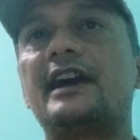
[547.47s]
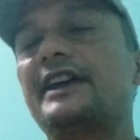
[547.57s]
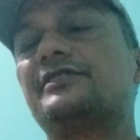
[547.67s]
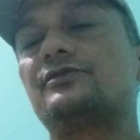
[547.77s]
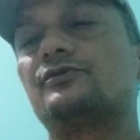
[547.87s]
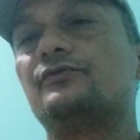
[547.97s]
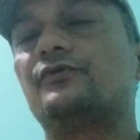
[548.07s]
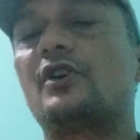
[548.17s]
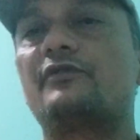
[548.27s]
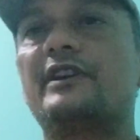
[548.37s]
right
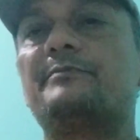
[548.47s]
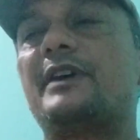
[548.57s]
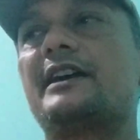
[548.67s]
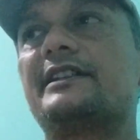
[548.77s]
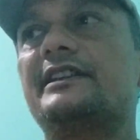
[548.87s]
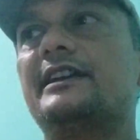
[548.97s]
for one party